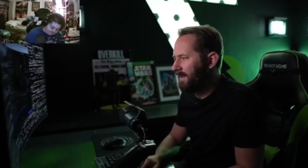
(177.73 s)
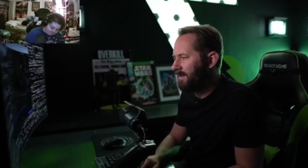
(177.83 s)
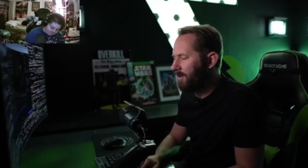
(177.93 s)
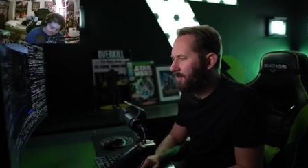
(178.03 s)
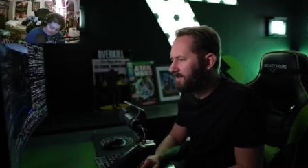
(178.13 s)

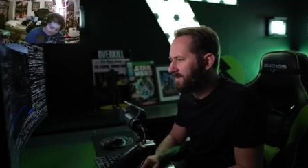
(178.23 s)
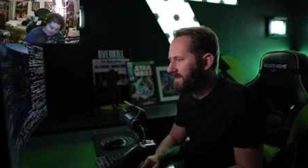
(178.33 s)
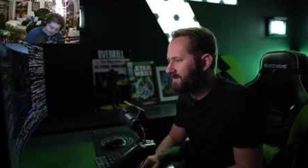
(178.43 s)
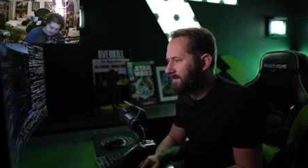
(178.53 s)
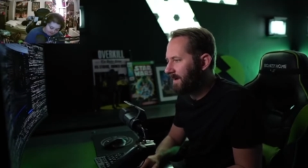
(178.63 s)
he
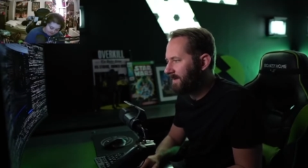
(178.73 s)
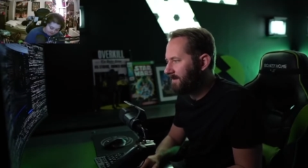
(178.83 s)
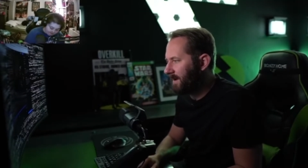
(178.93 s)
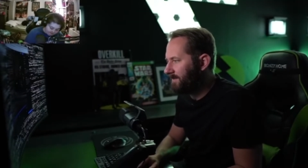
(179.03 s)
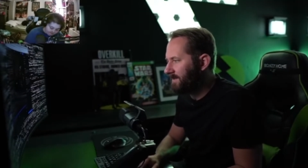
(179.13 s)
loses his
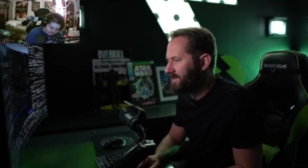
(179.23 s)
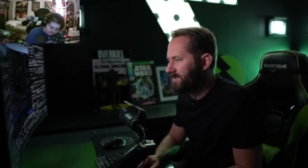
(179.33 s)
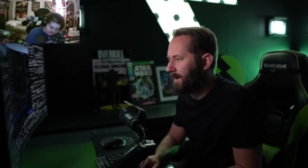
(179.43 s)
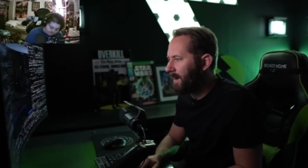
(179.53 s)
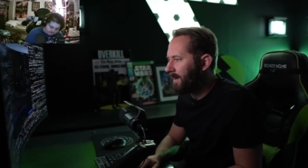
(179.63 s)
mind about this
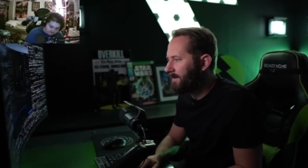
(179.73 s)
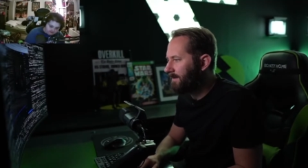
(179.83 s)
spot.